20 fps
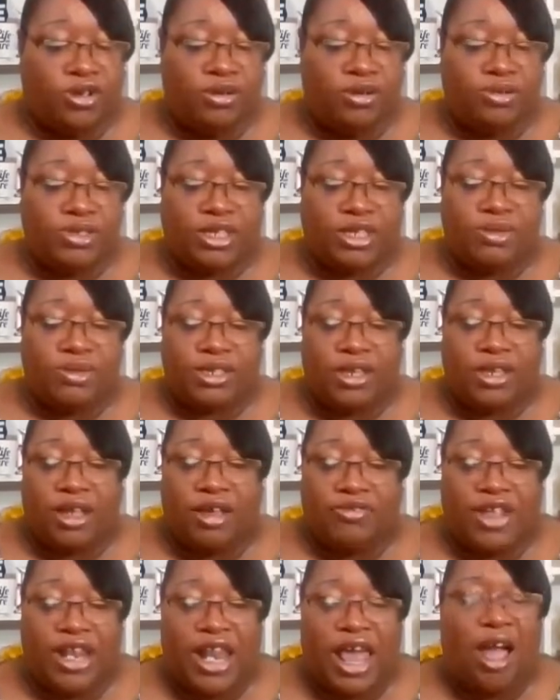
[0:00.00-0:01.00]
on some
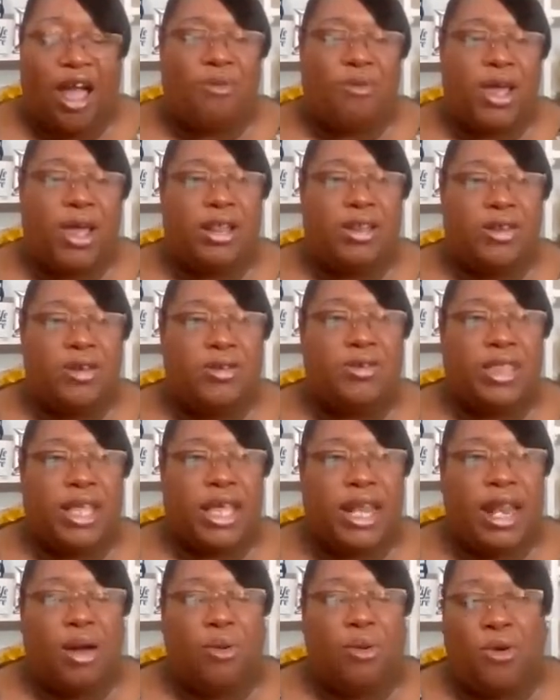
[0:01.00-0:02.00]
stuff that I already knew, and
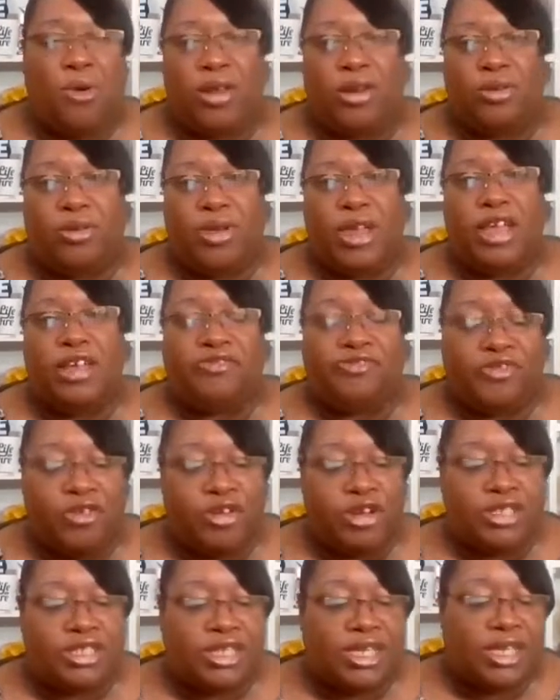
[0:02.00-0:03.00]
then I want to
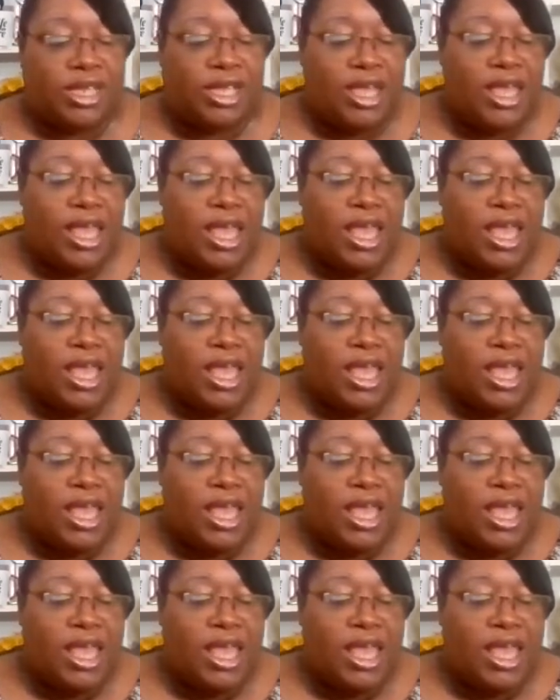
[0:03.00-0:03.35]
reinforce it.